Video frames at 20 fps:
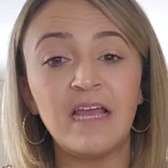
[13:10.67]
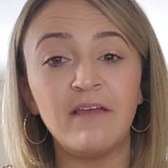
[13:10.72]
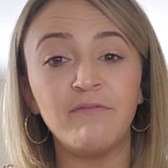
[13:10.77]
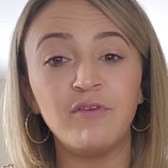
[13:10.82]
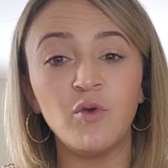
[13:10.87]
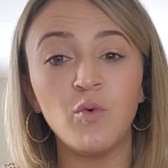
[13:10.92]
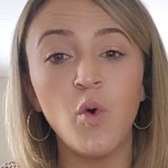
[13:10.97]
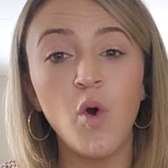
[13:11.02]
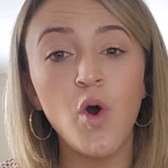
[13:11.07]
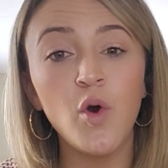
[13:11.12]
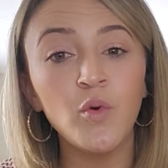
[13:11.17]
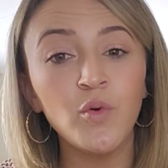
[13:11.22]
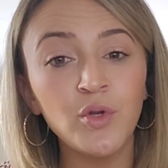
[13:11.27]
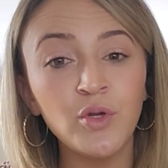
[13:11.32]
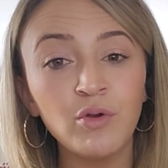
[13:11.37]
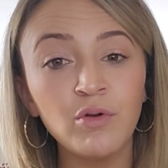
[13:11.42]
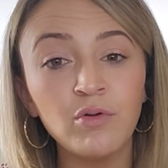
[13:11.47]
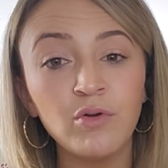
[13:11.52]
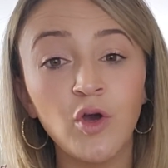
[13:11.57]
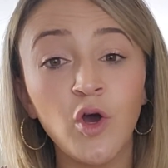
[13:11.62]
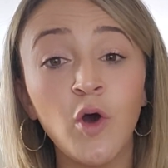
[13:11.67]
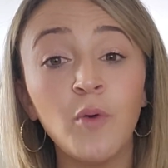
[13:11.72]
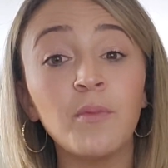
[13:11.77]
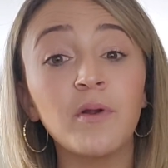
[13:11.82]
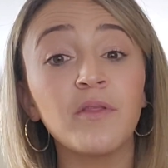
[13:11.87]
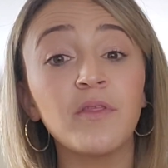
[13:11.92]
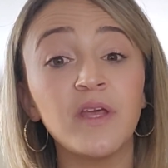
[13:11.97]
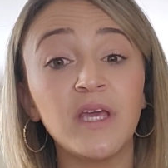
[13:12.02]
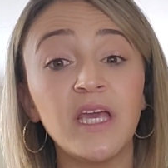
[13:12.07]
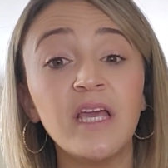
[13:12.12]
if you own your own home
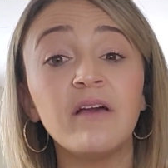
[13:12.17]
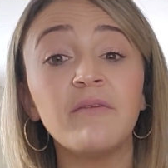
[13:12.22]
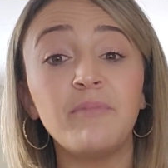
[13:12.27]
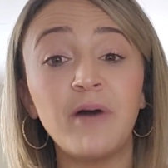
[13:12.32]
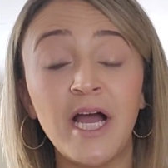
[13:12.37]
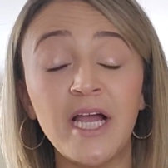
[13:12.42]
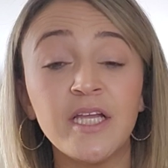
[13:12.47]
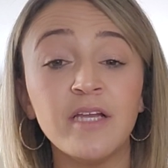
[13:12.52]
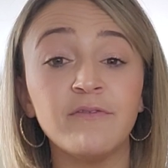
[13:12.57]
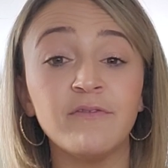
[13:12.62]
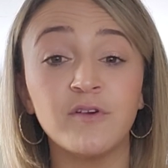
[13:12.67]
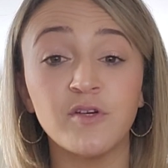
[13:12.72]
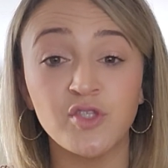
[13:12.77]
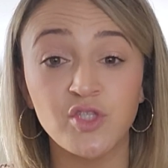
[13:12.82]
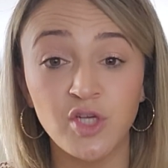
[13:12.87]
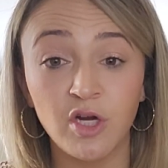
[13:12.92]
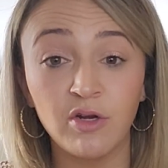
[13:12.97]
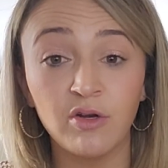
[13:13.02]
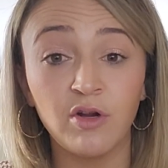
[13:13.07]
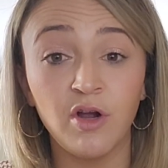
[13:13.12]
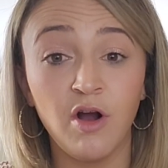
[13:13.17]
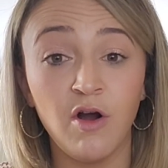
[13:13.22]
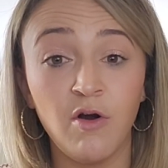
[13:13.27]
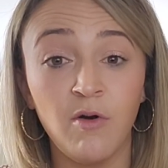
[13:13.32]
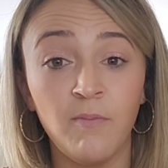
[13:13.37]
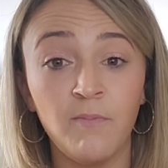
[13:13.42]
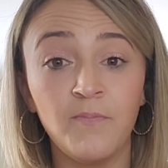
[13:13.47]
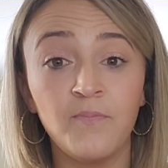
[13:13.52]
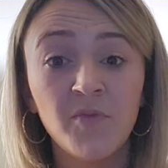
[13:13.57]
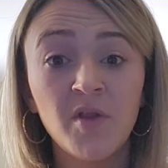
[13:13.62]
or thinking of buying your first starter
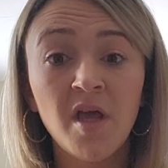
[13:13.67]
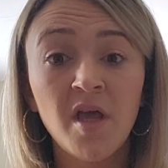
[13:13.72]
home,